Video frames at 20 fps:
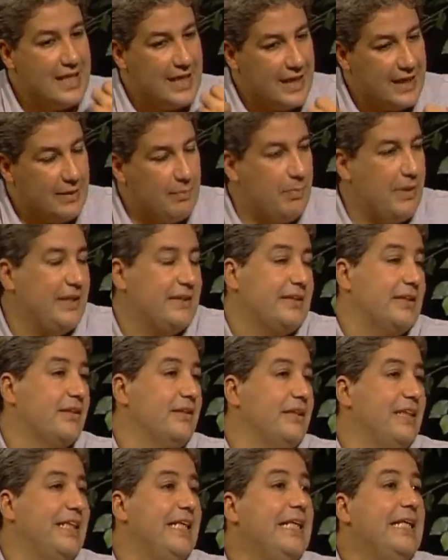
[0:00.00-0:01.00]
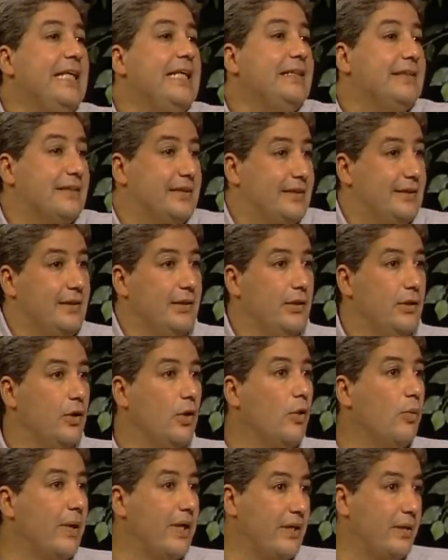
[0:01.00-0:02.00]
and basically eats
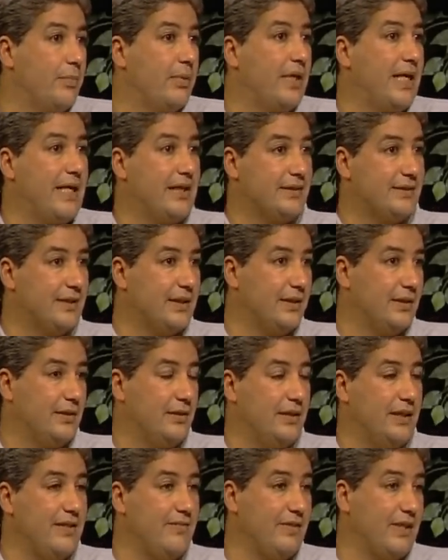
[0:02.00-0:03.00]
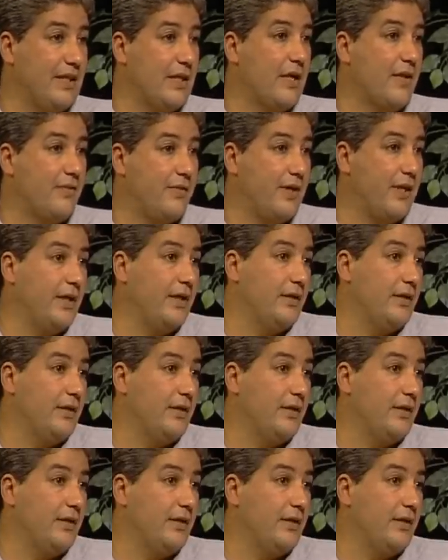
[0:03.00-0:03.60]
away the plastic, leaving nothing.